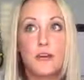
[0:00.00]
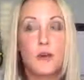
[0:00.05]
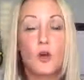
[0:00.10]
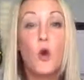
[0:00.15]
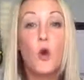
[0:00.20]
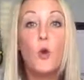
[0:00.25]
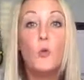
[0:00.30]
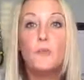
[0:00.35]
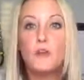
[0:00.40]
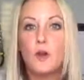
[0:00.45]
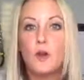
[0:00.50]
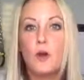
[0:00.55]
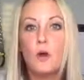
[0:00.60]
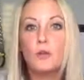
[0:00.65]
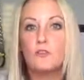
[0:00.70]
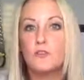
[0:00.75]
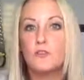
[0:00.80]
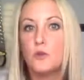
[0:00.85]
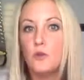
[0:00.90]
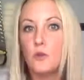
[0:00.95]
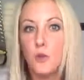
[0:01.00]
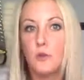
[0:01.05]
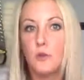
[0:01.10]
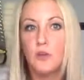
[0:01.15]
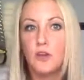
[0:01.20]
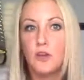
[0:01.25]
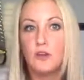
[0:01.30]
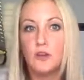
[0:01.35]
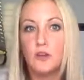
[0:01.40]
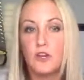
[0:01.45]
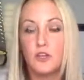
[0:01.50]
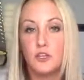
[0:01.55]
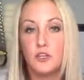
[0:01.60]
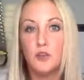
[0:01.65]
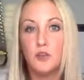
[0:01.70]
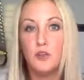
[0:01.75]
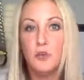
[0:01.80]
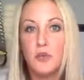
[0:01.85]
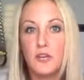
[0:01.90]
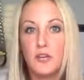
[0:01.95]
I hope that all of you know that
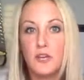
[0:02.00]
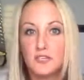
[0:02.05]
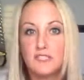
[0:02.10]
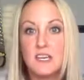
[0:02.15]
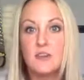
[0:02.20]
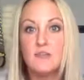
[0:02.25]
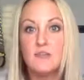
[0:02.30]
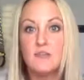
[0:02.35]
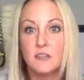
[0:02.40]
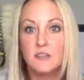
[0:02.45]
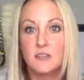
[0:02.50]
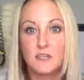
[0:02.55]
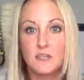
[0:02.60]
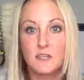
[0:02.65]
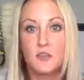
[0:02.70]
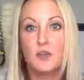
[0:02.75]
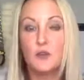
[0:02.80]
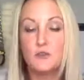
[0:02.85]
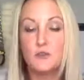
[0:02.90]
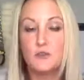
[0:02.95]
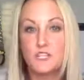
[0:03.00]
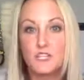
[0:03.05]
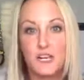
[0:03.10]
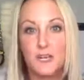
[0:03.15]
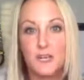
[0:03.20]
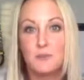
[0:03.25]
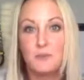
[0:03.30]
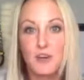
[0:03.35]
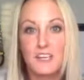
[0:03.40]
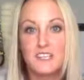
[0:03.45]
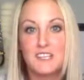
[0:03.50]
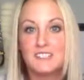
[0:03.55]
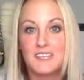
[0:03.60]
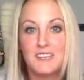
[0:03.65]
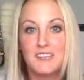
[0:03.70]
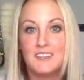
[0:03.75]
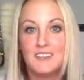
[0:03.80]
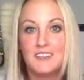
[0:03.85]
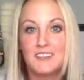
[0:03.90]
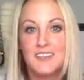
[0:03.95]
you can definitely negotiate
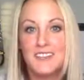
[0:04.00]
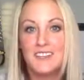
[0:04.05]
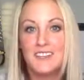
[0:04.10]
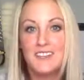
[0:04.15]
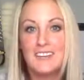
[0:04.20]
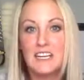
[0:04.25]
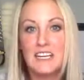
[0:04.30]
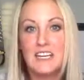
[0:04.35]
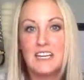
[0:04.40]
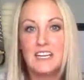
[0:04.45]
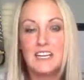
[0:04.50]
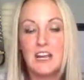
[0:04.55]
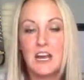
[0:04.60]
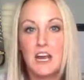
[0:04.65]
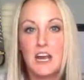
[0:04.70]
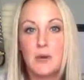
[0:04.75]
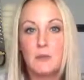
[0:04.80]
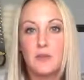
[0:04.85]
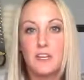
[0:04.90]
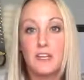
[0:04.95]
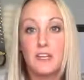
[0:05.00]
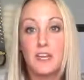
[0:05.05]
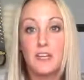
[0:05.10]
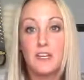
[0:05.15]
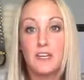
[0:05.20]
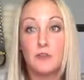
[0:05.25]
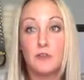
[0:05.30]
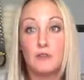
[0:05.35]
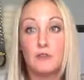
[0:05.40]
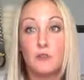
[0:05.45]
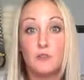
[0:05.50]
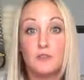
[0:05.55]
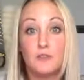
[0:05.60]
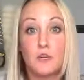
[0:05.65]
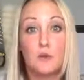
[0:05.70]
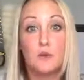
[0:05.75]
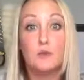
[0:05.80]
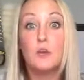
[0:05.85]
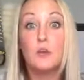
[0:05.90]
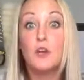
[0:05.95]
pricing. And if you
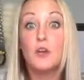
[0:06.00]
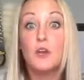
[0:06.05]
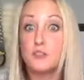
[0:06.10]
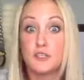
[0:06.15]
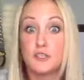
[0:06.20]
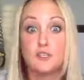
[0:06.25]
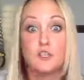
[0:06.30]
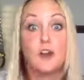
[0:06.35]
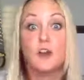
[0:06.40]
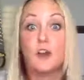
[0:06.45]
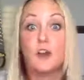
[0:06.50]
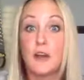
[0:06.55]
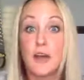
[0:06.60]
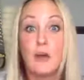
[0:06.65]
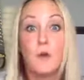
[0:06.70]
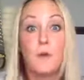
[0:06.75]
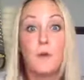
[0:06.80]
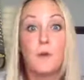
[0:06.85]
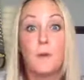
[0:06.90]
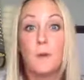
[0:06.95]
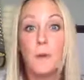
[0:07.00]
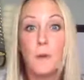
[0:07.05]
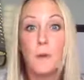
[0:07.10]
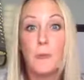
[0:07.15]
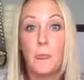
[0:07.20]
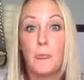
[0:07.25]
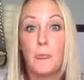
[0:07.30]
don't, start now.